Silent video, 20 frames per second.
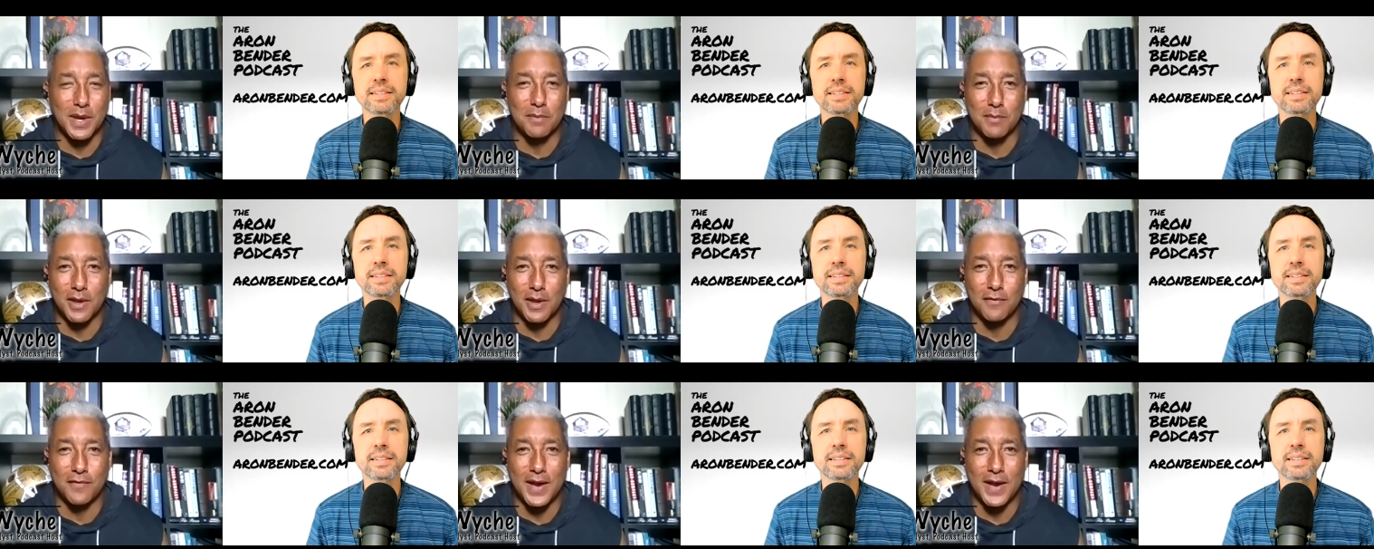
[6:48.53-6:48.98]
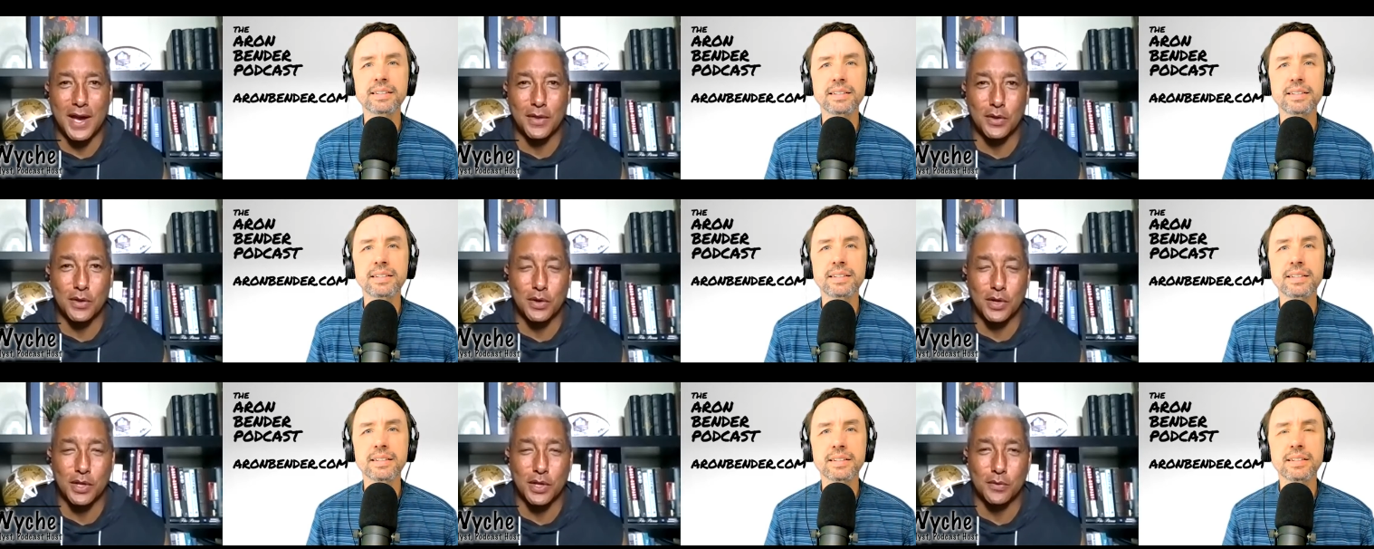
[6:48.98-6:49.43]
Speaker 1: my
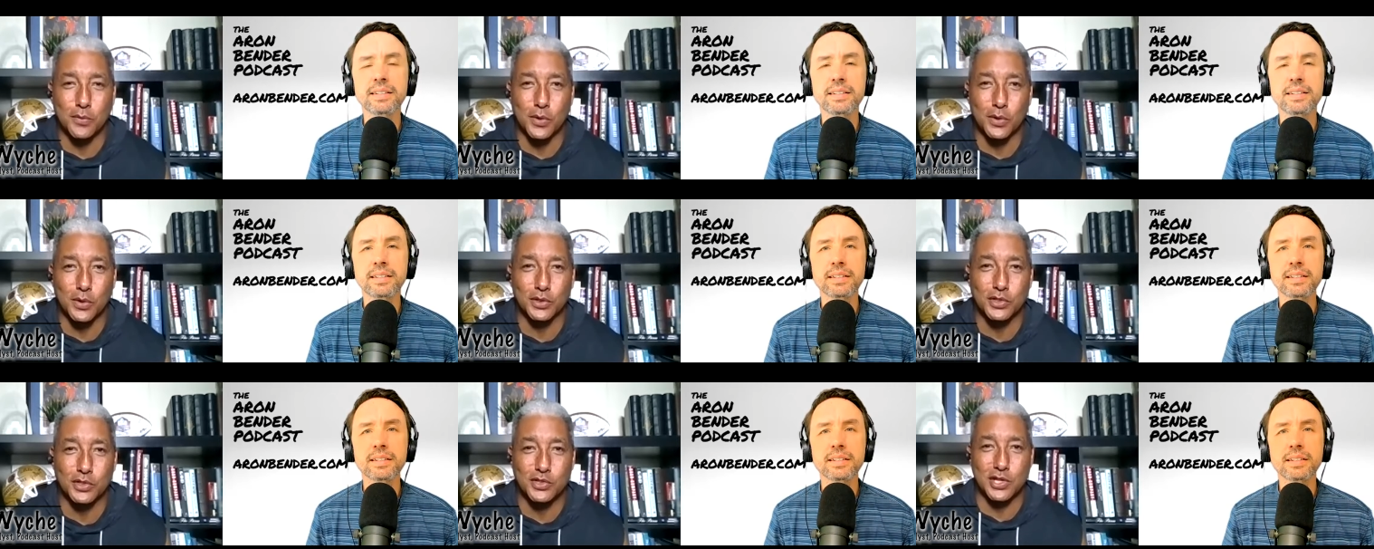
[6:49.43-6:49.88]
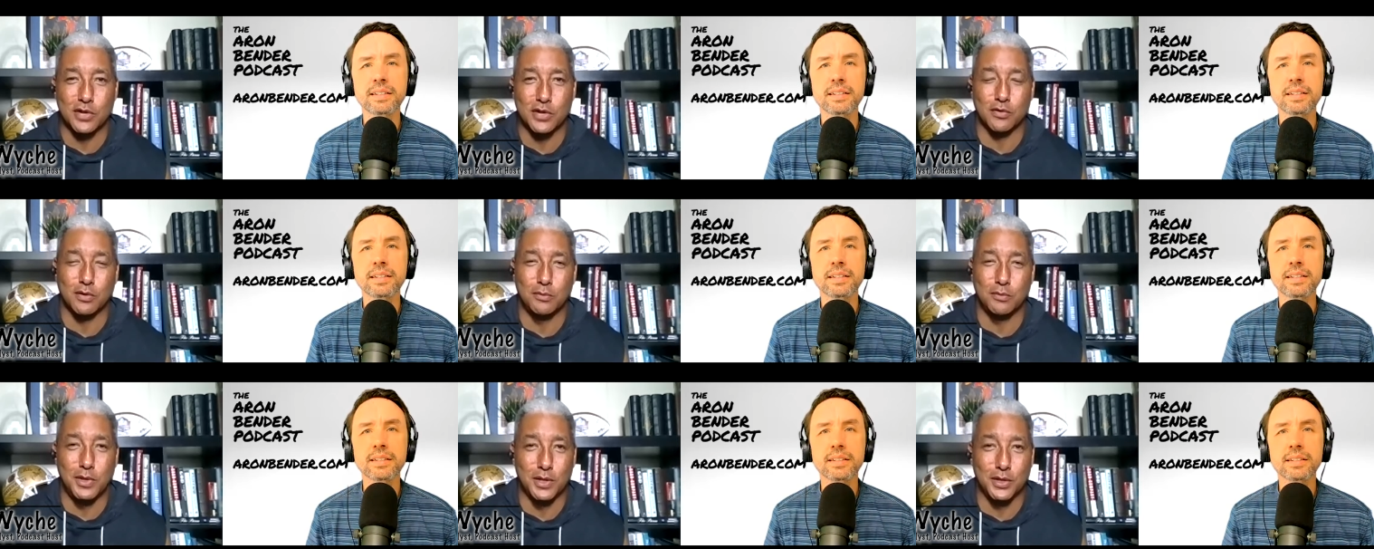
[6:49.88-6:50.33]
father he had worked at
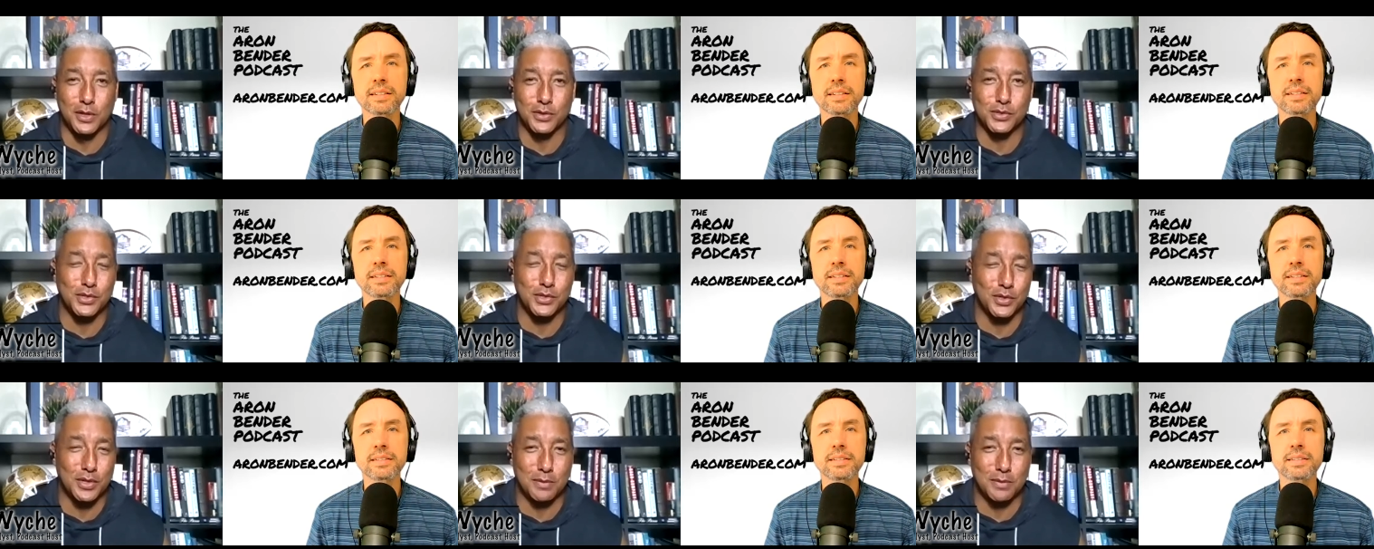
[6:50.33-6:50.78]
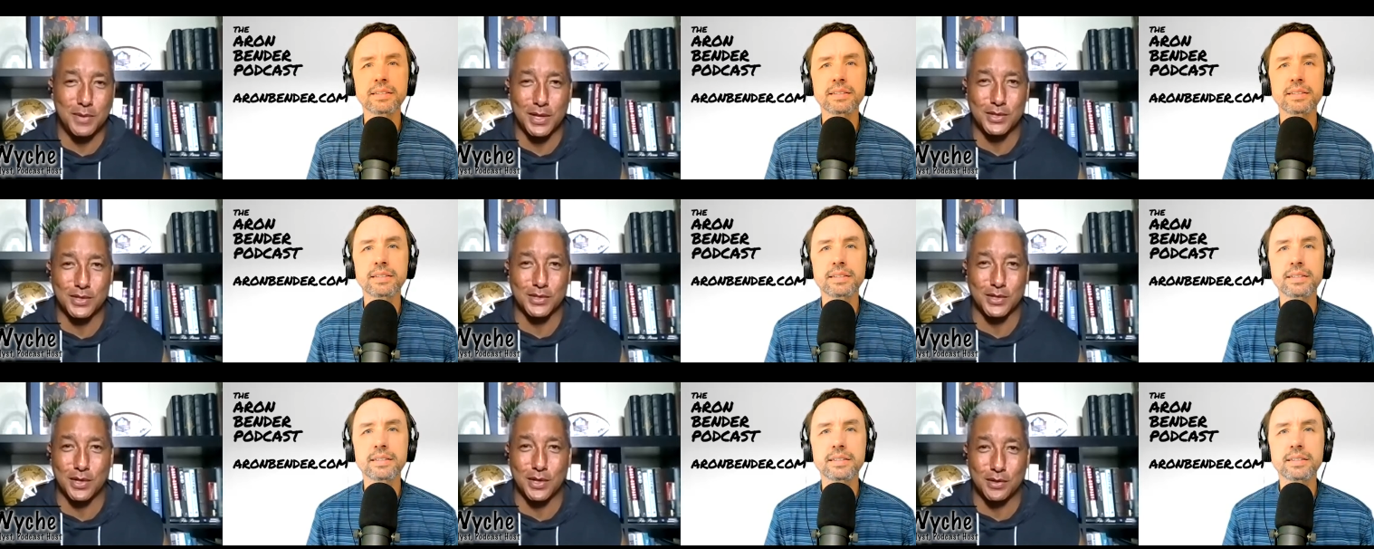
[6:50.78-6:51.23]
general mills you know that
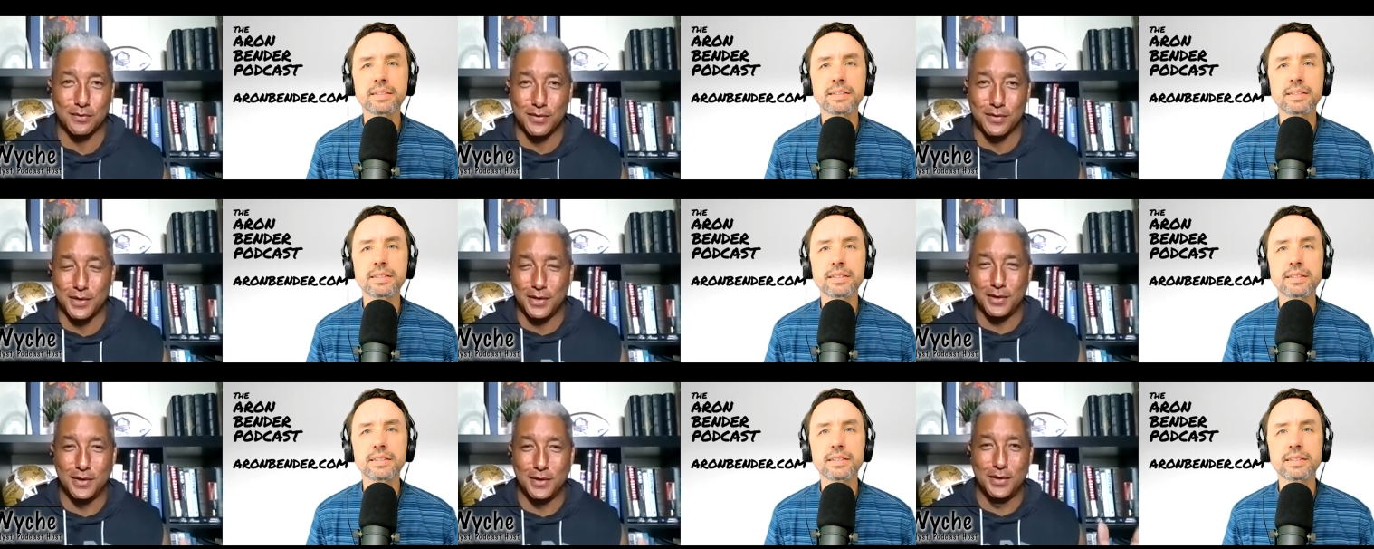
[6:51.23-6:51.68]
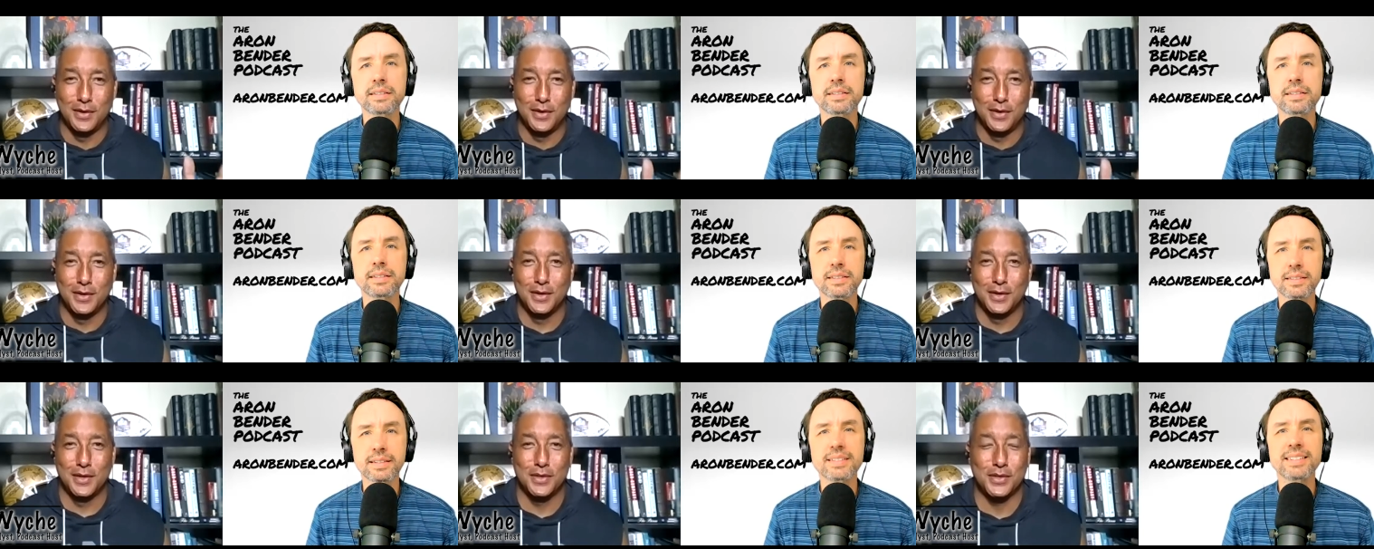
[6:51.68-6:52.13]
makes all of the
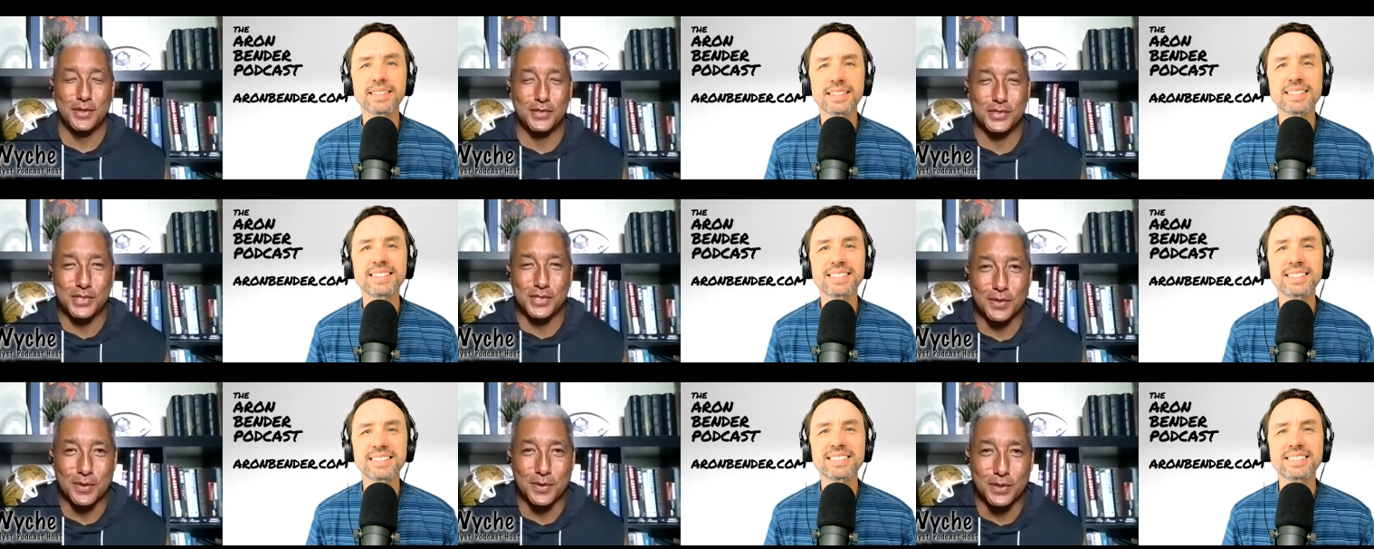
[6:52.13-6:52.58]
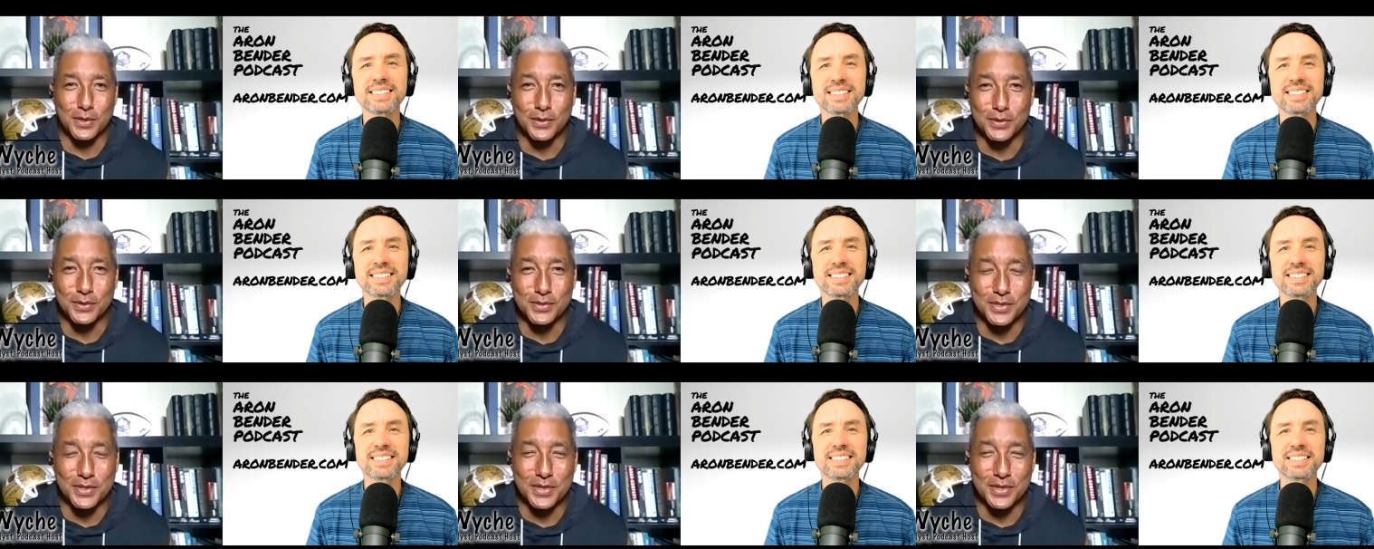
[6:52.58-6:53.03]
the
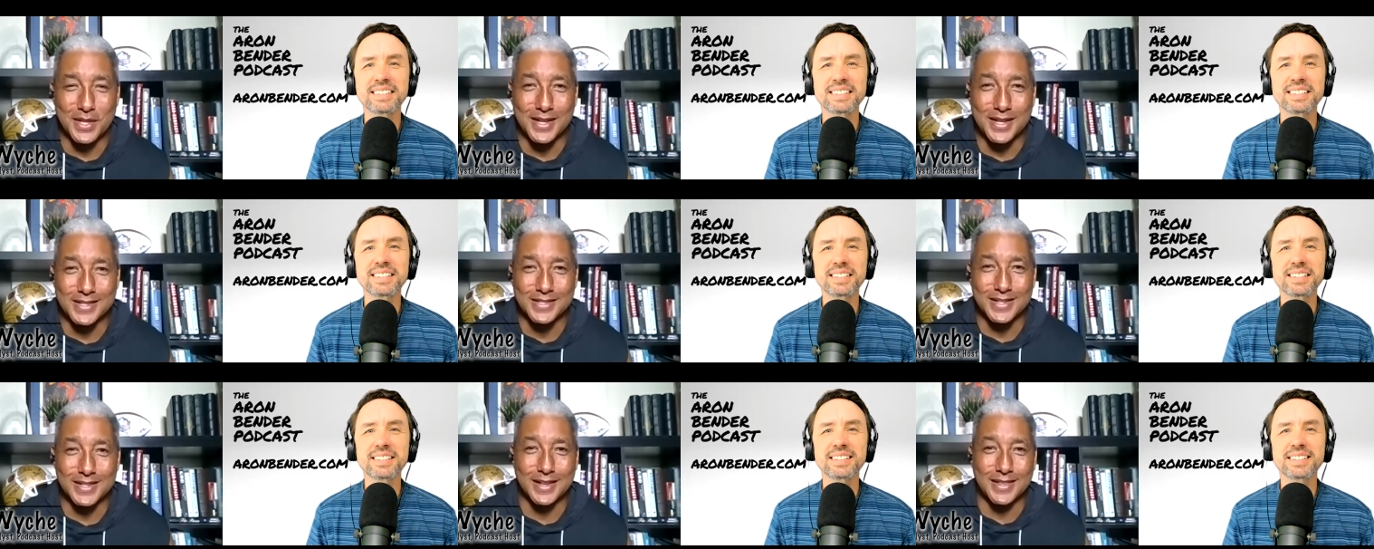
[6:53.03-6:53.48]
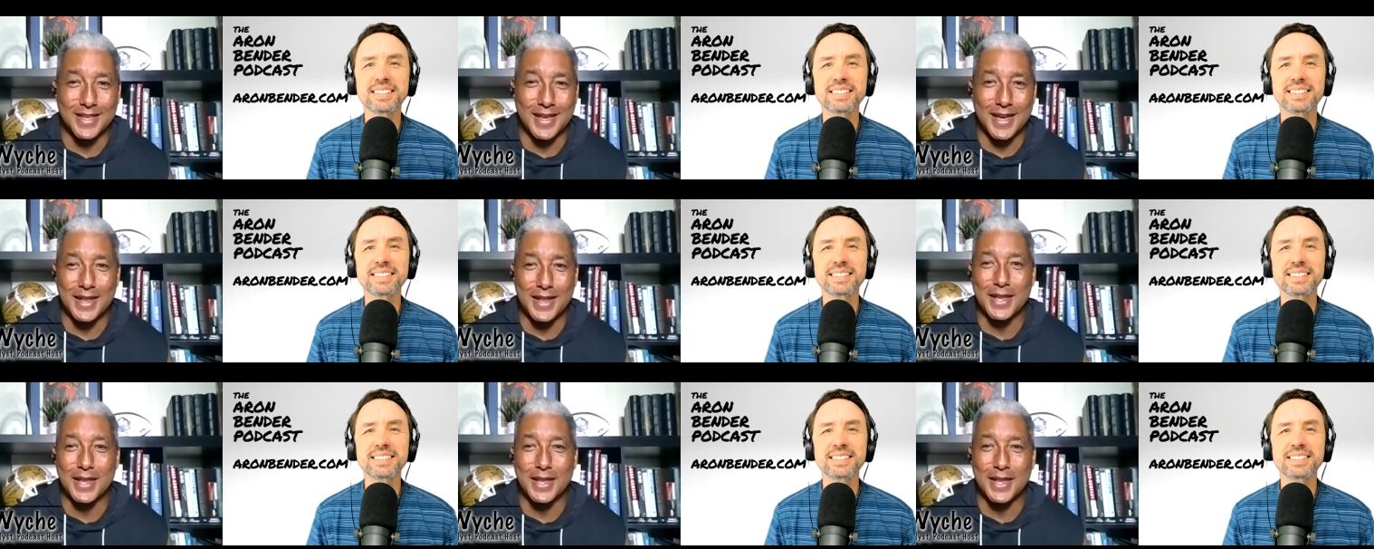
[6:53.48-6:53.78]
cereals and things like that.